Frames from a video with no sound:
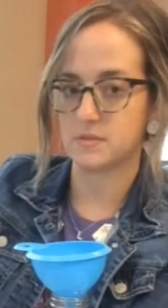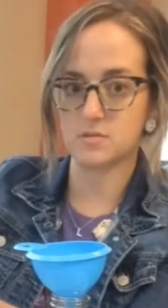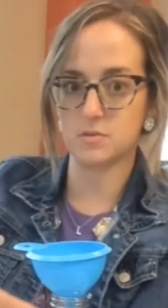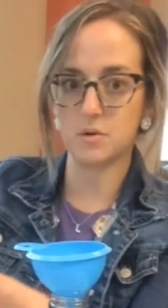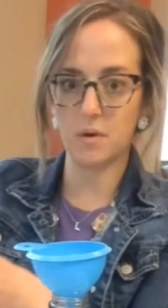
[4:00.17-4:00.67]

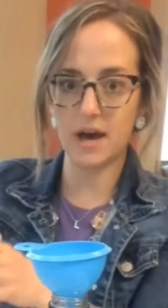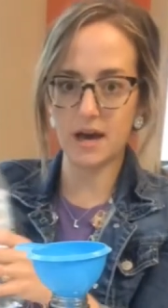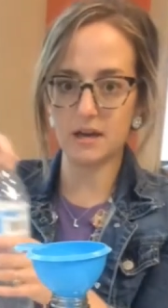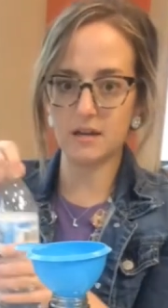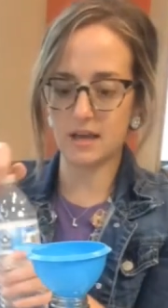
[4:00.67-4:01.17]
So go
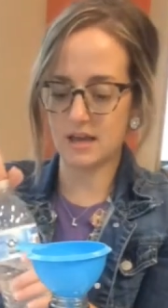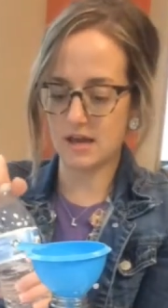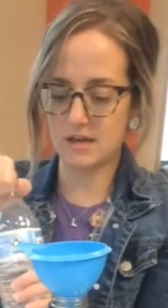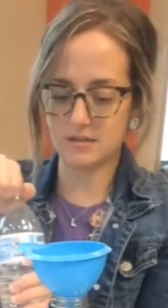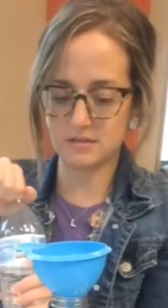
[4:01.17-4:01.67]
ahead,
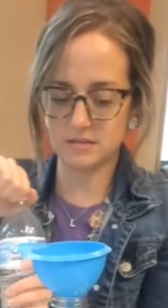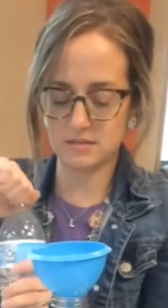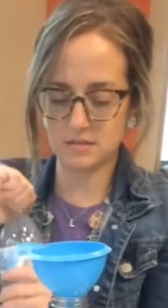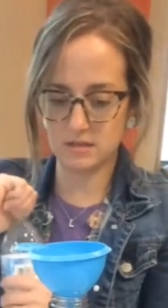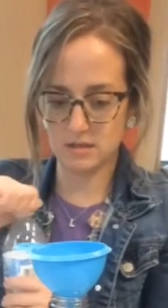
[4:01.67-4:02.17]
and
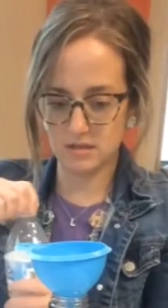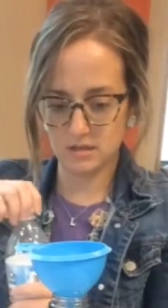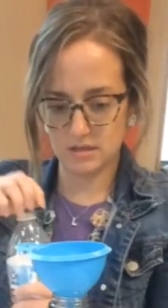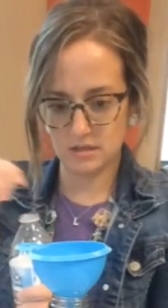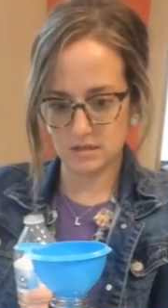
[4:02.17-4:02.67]

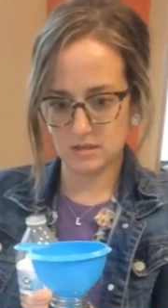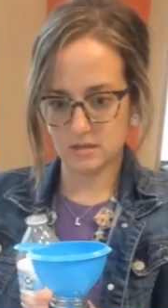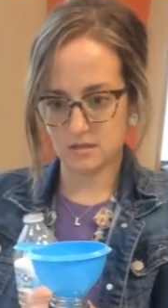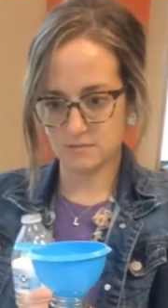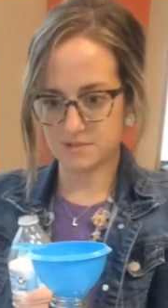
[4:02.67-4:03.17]

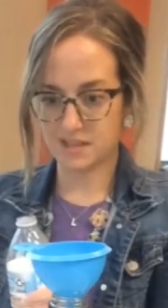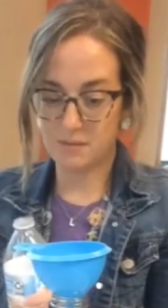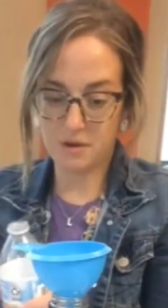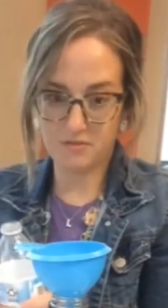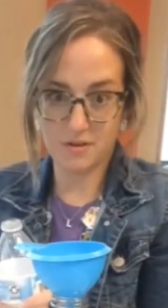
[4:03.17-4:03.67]
I'm going to keep
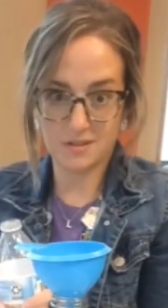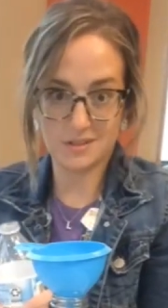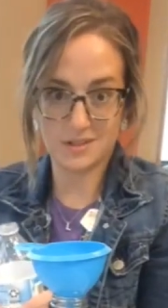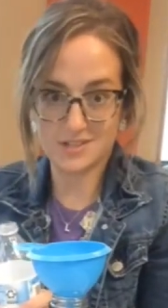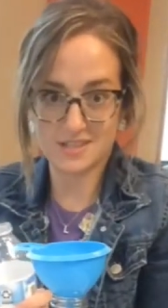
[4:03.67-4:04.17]
my funnel in
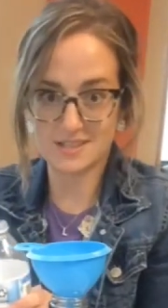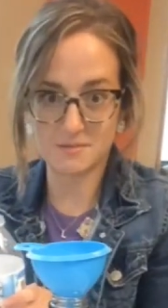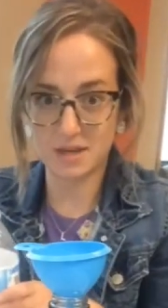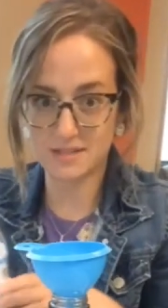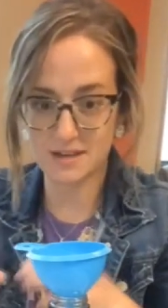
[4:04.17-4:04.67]
there just because it
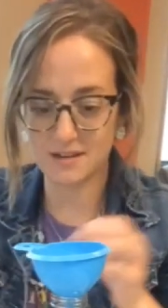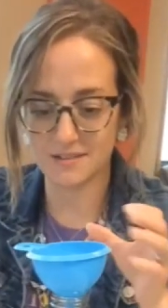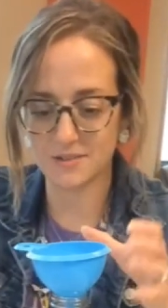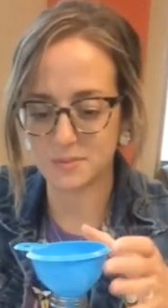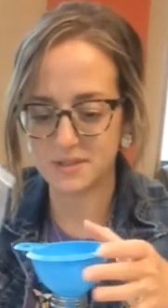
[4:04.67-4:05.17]
makes it a
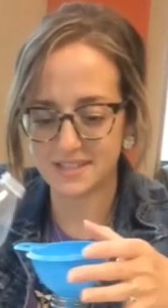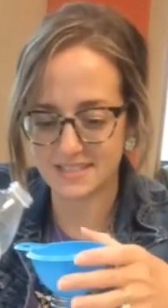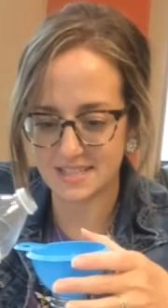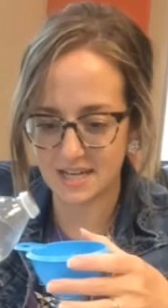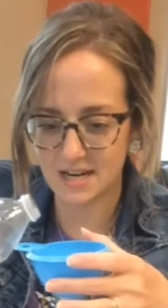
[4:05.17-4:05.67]
little bit
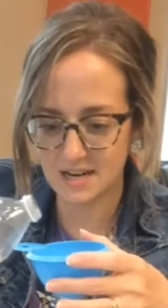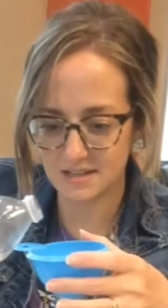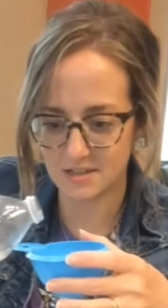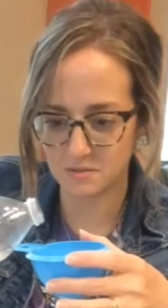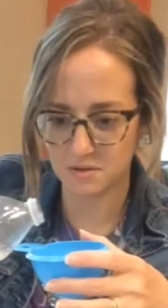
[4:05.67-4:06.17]
easier. I'm
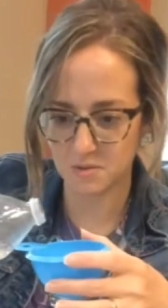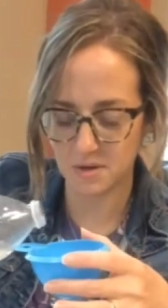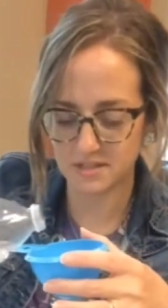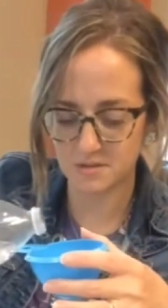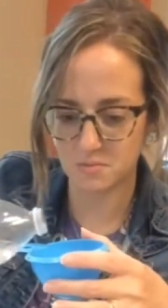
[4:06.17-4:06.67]

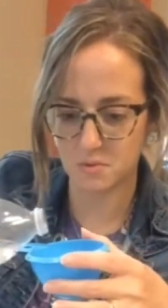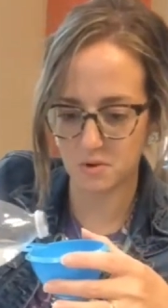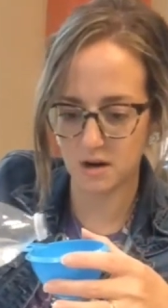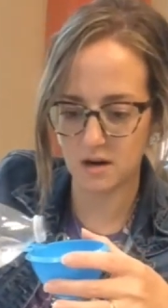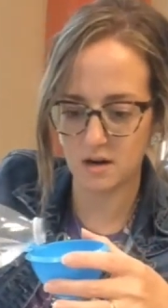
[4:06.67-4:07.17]
going to pour
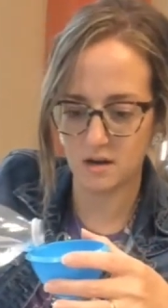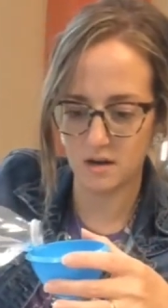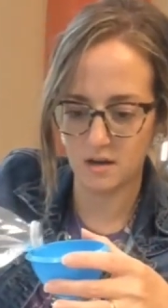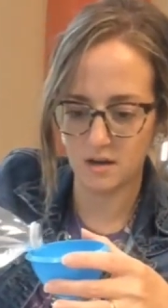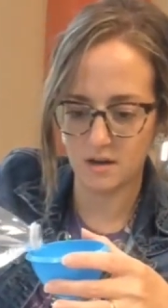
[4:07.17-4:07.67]

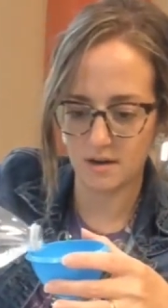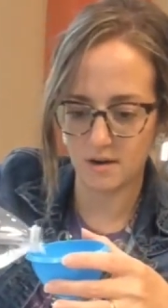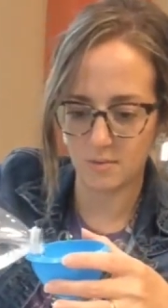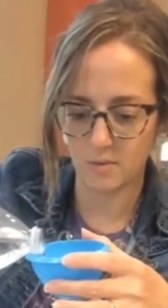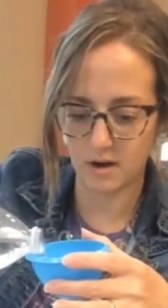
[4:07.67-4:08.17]

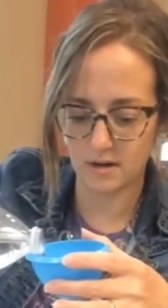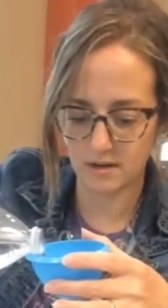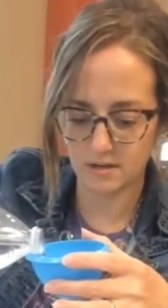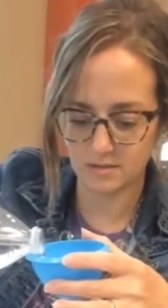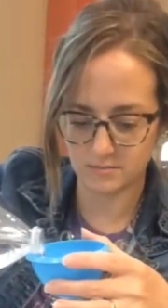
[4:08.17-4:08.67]
our water.